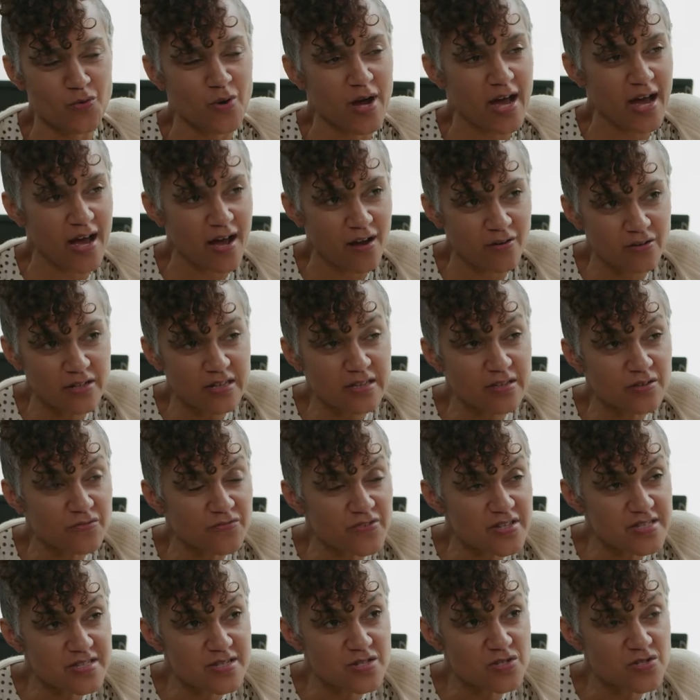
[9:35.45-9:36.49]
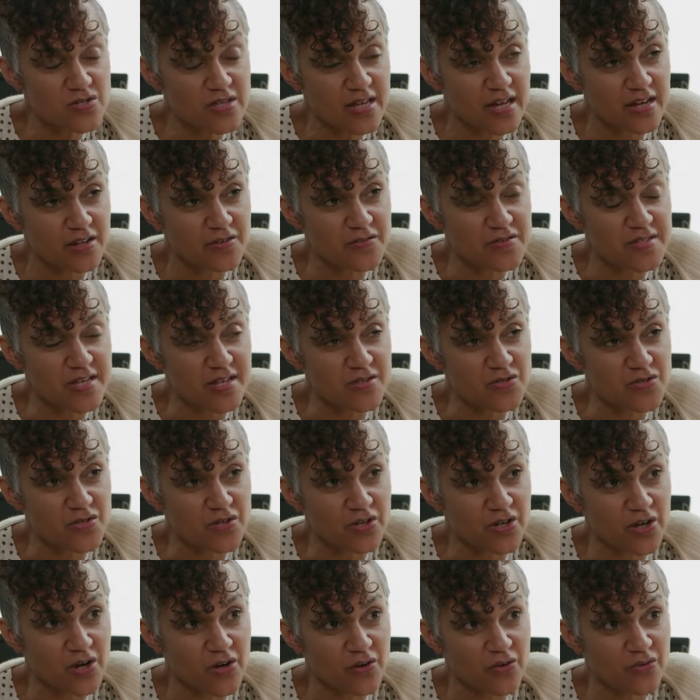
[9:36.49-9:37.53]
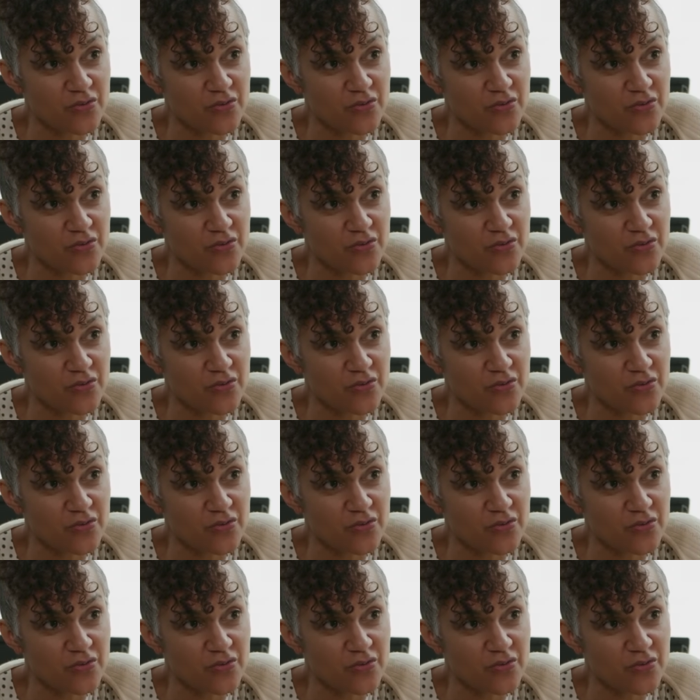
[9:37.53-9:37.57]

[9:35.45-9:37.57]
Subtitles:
how did the visit to the health center go?